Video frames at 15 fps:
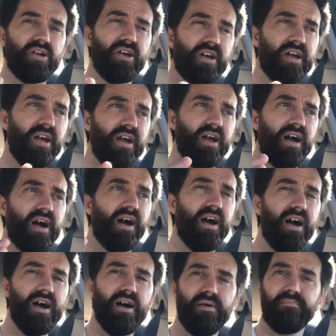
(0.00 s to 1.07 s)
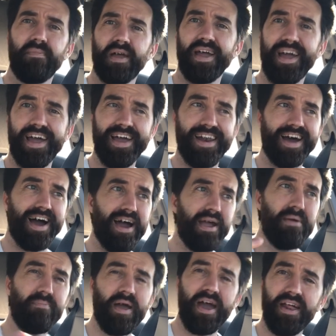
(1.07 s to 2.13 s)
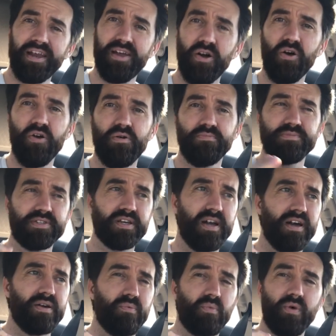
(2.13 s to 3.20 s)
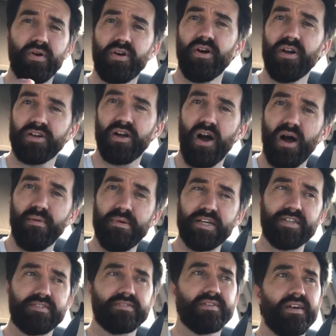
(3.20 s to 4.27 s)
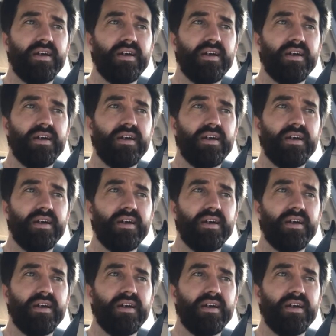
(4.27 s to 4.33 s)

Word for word: and I am heading home to kind of work on comics